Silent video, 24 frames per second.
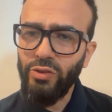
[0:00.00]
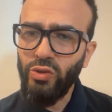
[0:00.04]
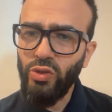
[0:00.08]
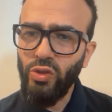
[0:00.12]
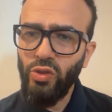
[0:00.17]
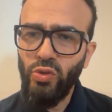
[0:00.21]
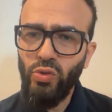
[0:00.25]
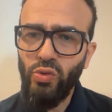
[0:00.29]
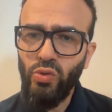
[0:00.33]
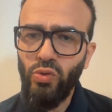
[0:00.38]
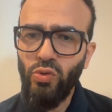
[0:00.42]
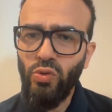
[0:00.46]

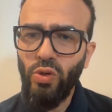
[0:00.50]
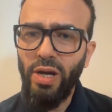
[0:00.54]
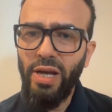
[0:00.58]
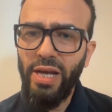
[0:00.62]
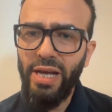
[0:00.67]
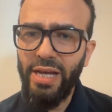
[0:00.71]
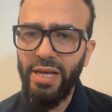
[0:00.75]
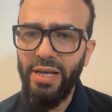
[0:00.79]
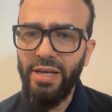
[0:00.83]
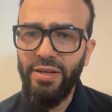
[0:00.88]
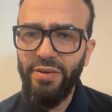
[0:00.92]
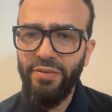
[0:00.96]
you
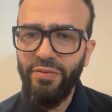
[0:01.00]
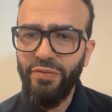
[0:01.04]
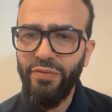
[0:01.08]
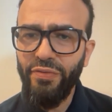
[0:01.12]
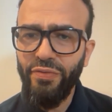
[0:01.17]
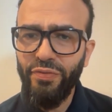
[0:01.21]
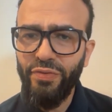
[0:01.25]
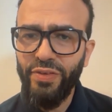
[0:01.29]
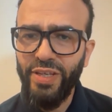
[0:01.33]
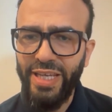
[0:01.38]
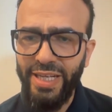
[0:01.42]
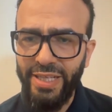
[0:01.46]
have
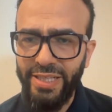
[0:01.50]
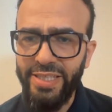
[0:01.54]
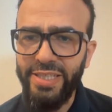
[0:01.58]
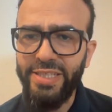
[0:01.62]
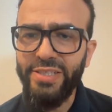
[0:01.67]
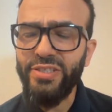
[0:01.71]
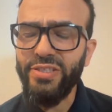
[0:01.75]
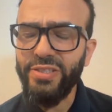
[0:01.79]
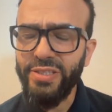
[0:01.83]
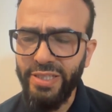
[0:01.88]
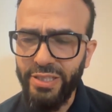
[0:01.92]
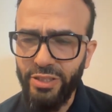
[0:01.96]
clear
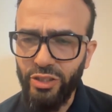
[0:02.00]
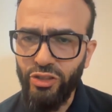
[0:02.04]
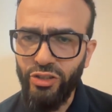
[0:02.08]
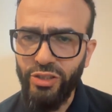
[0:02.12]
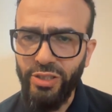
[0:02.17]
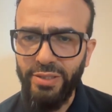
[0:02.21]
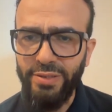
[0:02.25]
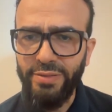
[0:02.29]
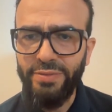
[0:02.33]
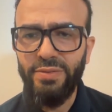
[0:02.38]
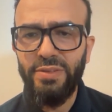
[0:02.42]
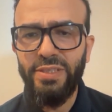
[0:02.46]

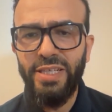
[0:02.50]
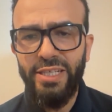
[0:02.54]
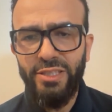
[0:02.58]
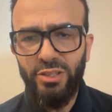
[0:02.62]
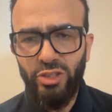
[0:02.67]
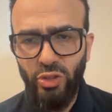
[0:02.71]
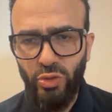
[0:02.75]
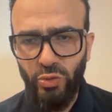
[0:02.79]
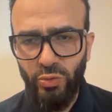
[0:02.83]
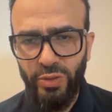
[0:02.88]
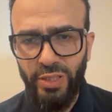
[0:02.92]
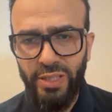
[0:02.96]
section,
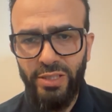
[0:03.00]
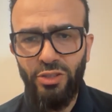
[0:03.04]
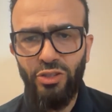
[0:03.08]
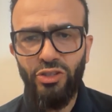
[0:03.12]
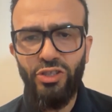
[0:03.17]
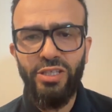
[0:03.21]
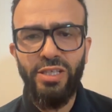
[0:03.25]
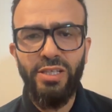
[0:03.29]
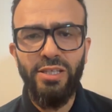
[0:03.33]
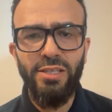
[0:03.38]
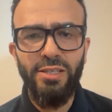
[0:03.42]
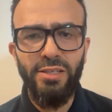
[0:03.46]

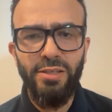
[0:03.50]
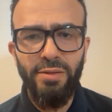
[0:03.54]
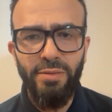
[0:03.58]
introduction,